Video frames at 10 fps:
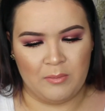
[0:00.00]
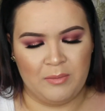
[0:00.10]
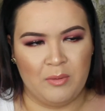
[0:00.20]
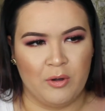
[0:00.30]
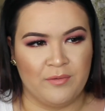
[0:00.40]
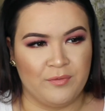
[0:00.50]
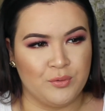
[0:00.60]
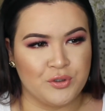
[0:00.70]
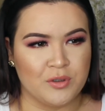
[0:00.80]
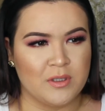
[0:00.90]
I maybe bought a
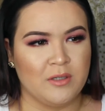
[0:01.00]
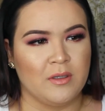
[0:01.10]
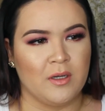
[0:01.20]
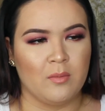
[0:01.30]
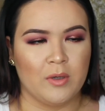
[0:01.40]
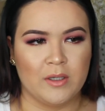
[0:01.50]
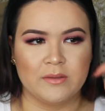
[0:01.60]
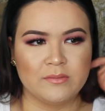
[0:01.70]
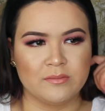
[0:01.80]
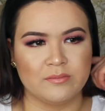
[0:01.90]
few shirts here and there,
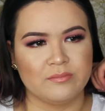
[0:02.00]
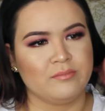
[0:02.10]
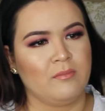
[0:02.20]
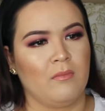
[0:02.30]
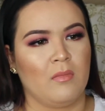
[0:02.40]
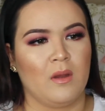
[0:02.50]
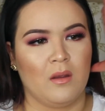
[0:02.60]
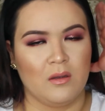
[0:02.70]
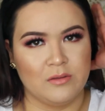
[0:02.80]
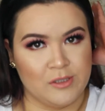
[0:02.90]
but
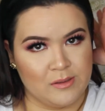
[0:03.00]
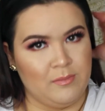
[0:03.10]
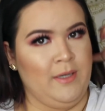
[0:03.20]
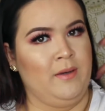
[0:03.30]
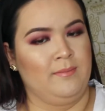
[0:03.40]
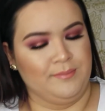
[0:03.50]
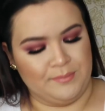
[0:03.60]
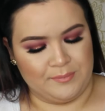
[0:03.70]
just makeup.